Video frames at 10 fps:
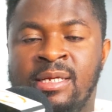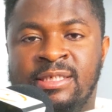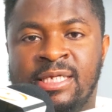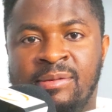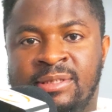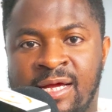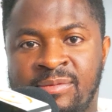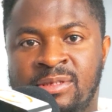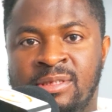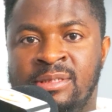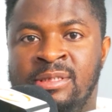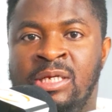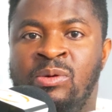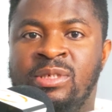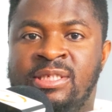Sometimes
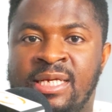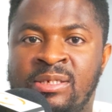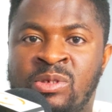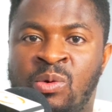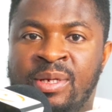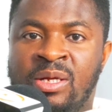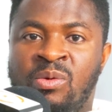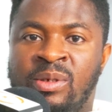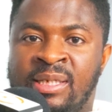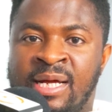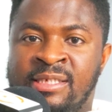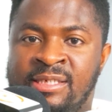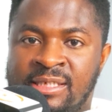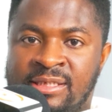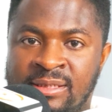they will send you the working
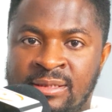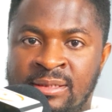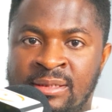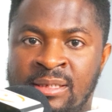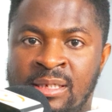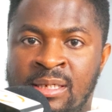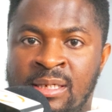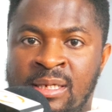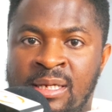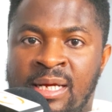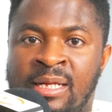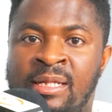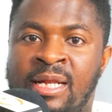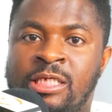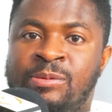authorization,
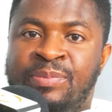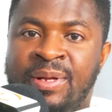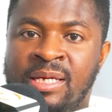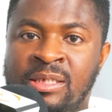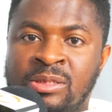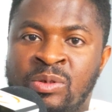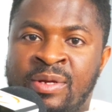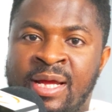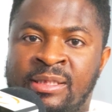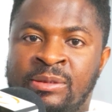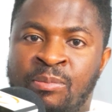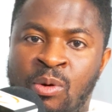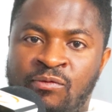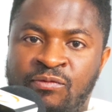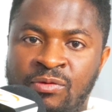and let's pray you get it
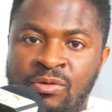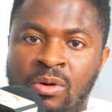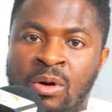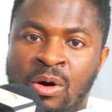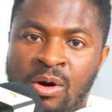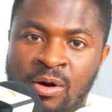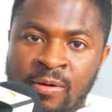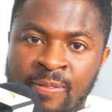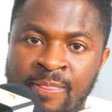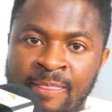both, or